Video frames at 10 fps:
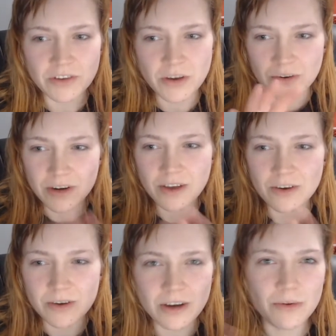Oh no.
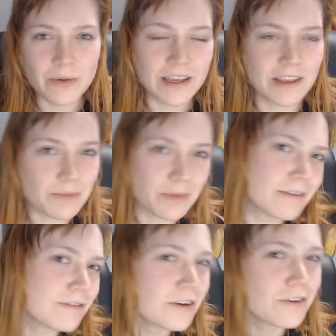Oh wait, it's my
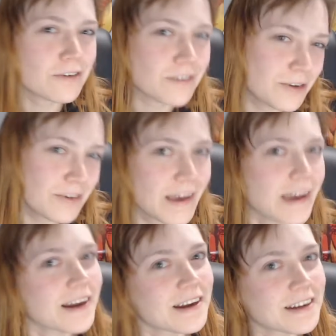phone. Who
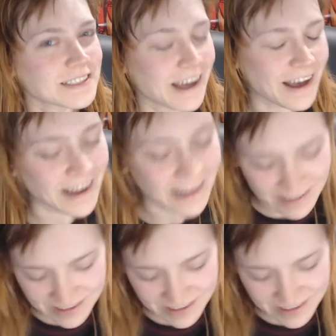cares? Haha.